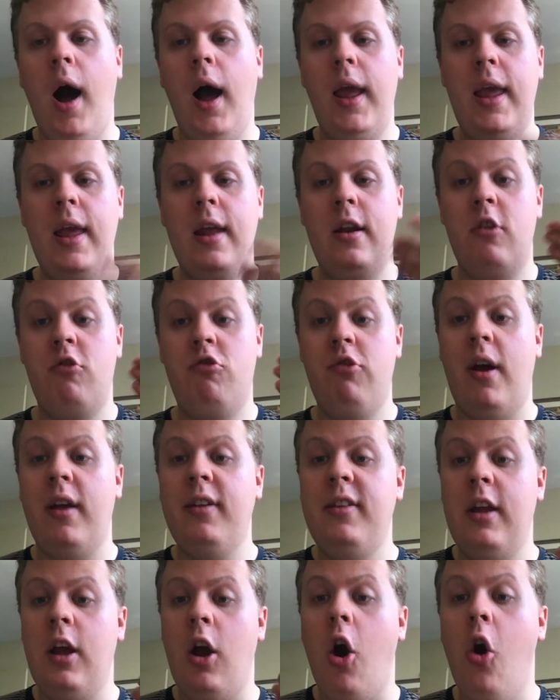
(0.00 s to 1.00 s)
in
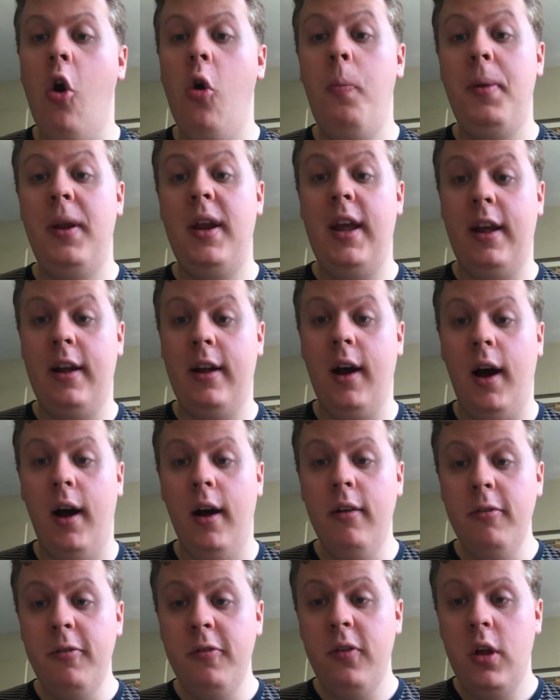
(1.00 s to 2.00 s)
addressing opening
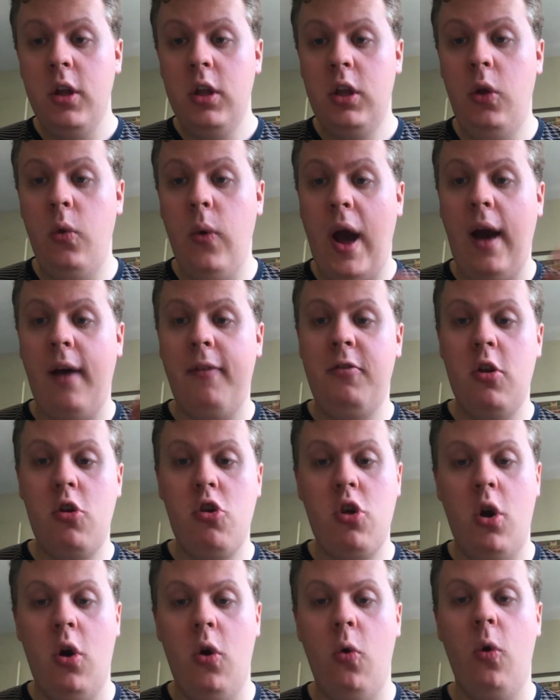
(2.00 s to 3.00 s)
gov, you have to
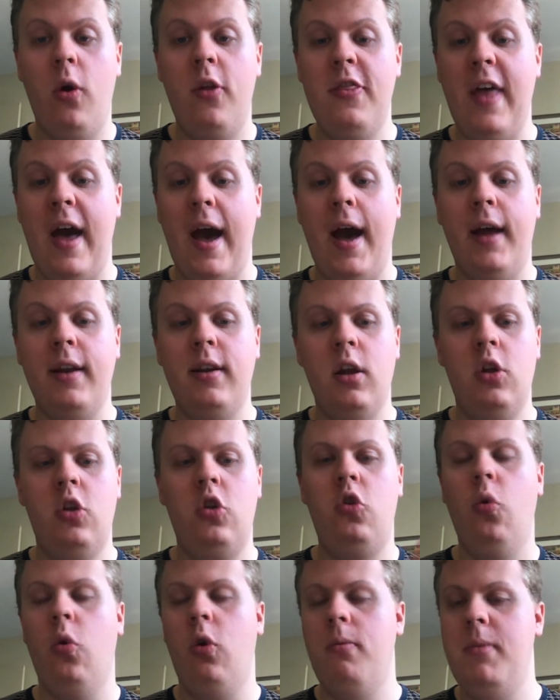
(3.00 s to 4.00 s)
show that
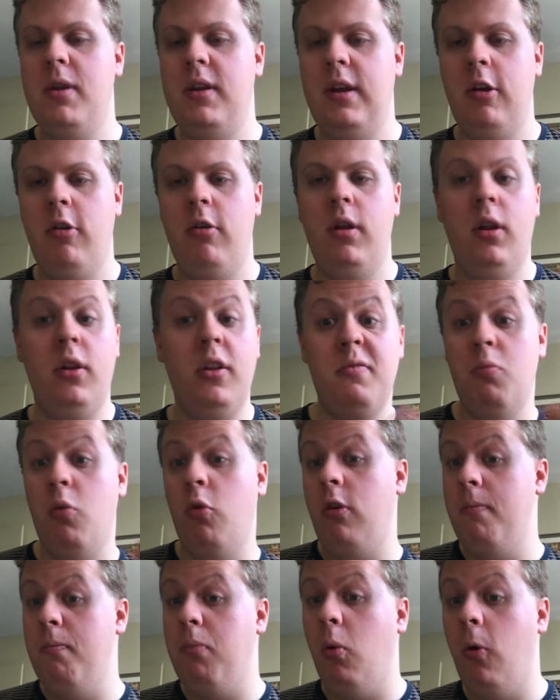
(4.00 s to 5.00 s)
your material is
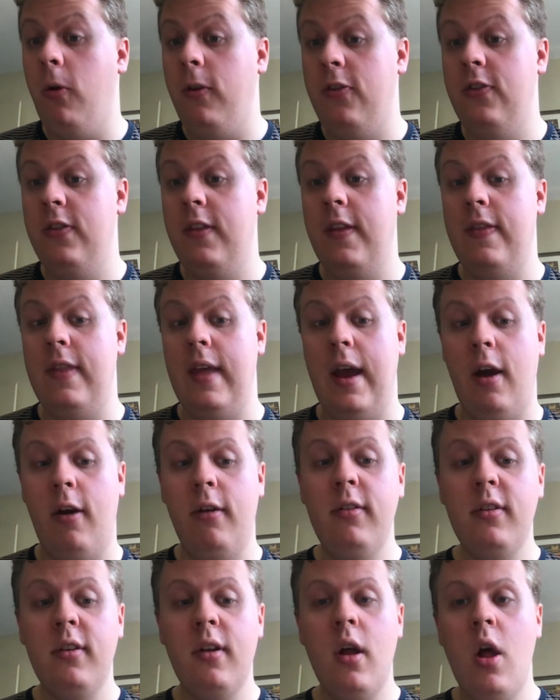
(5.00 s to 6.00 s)
more important than
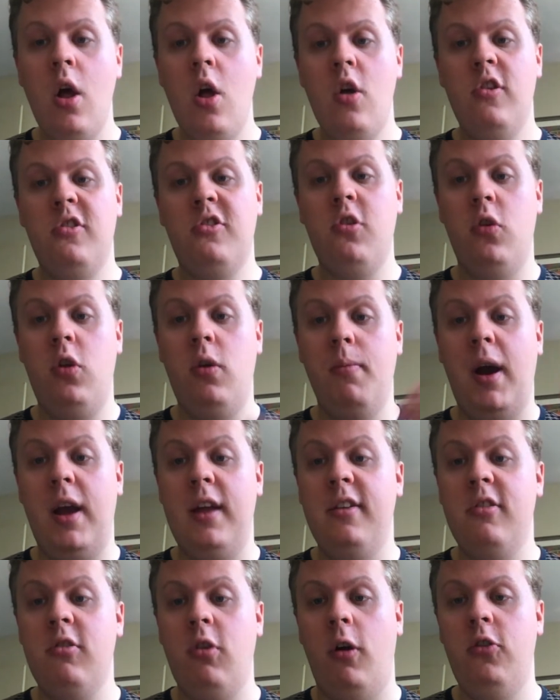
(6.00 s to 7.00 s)
theirs. So you
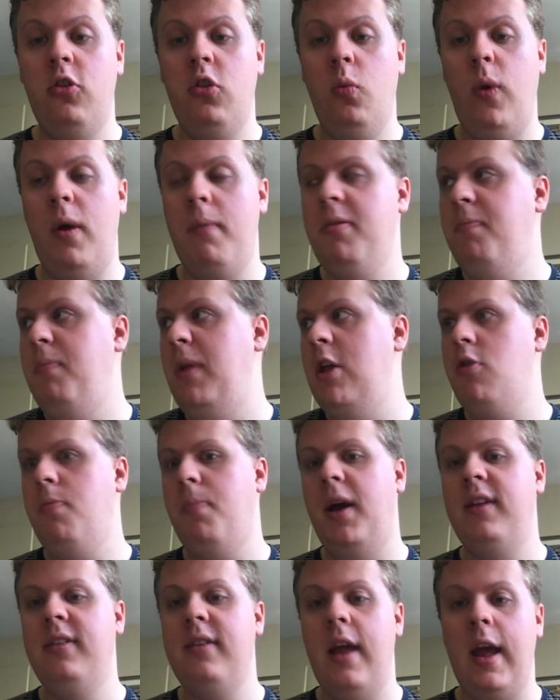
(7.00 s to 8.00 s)
might start the whip speech
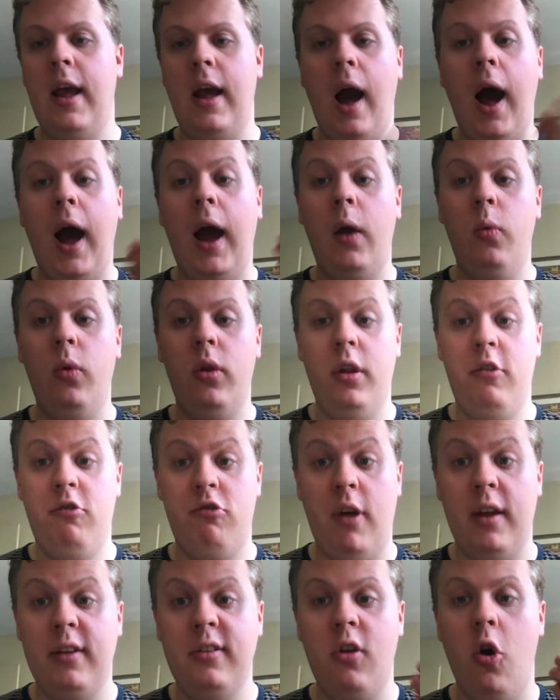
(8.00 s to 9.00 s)
by saying, I will
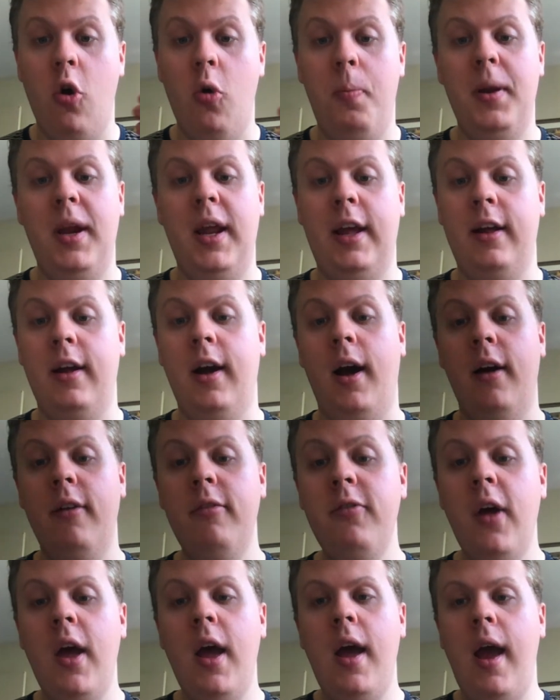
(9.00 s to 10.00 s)
address opening gov,
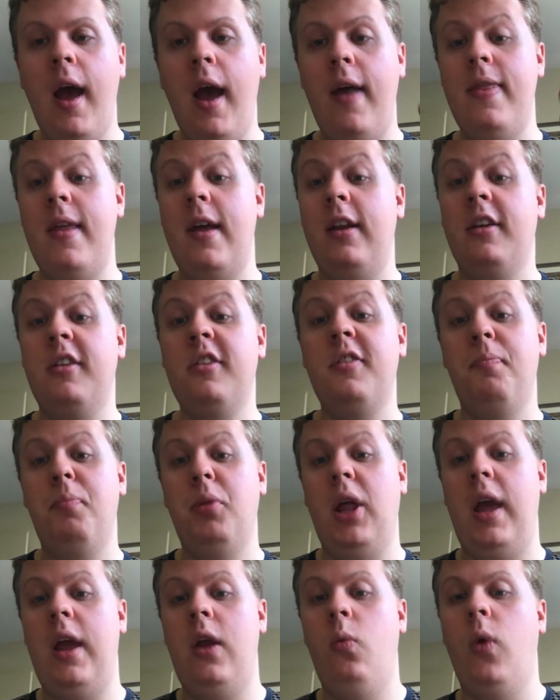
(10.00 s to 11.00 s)
and then
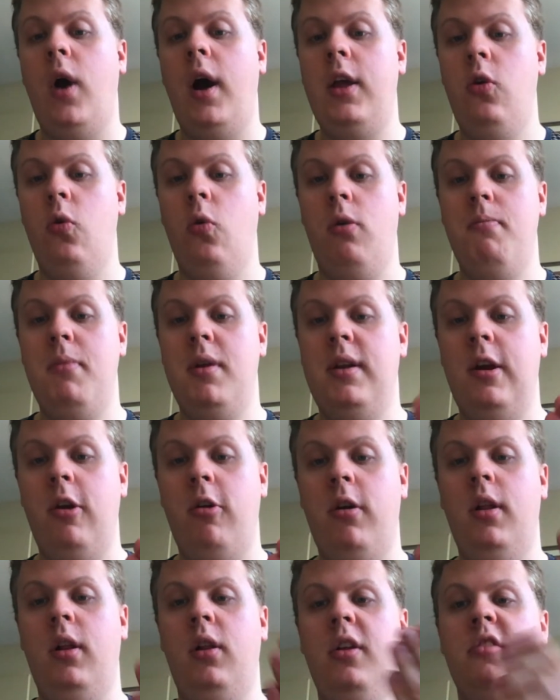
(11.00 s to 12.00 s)
explain why your
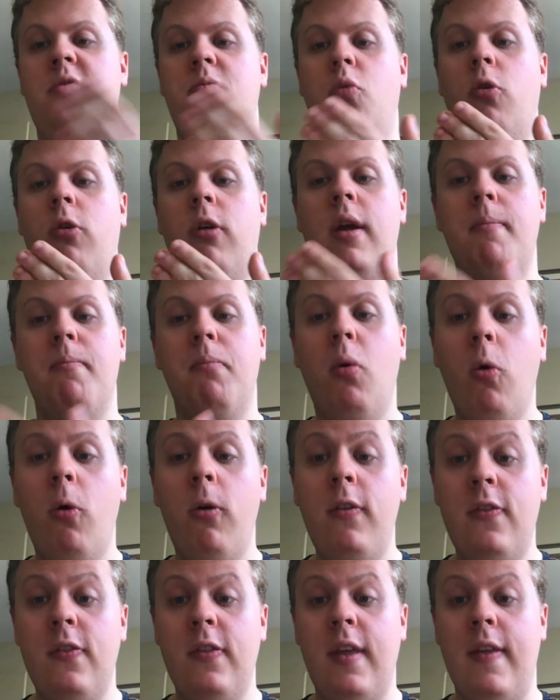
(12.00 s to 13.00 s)
material is more
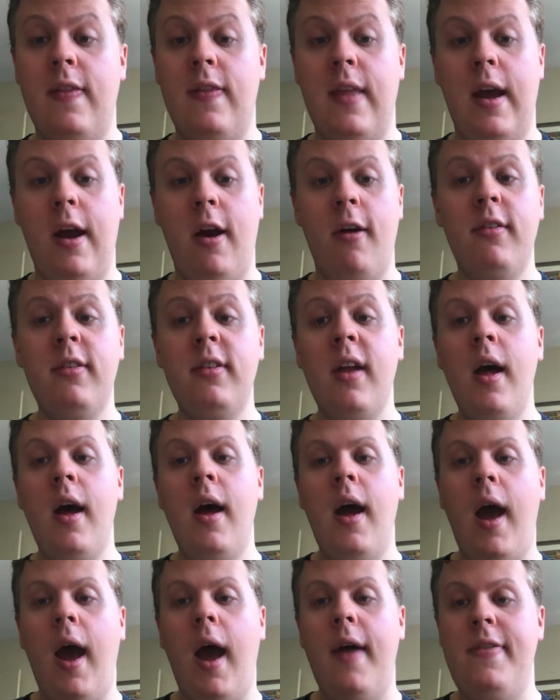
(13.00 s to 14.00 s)
important than theirs,
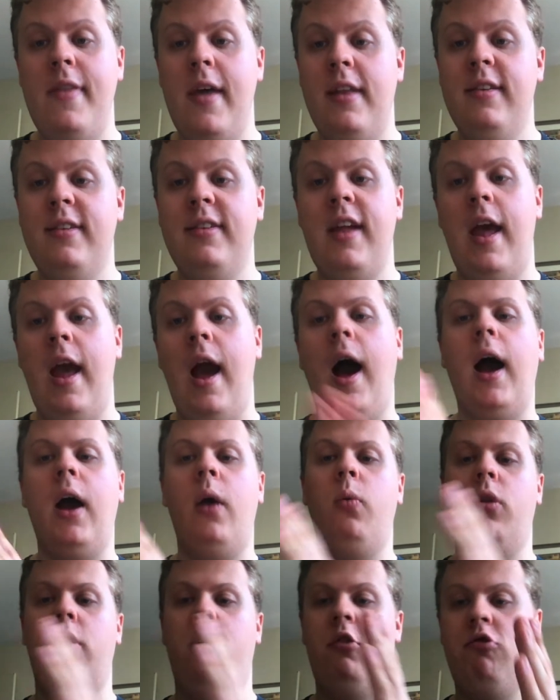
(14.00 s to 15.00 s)
and then say, I
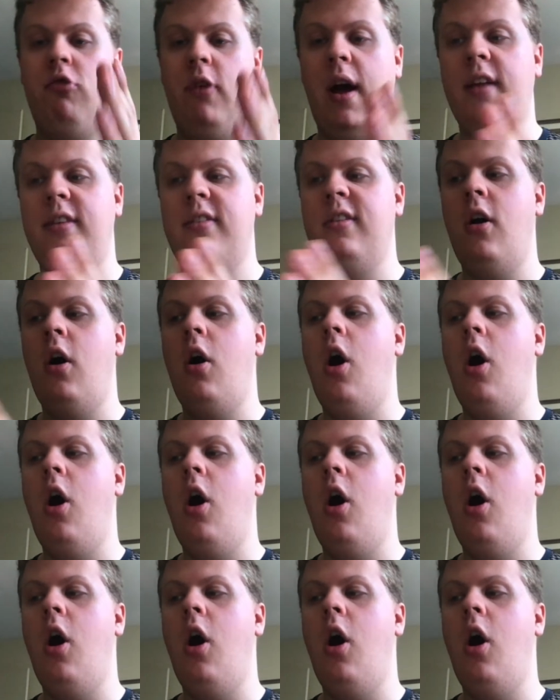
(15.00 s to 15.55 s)
will address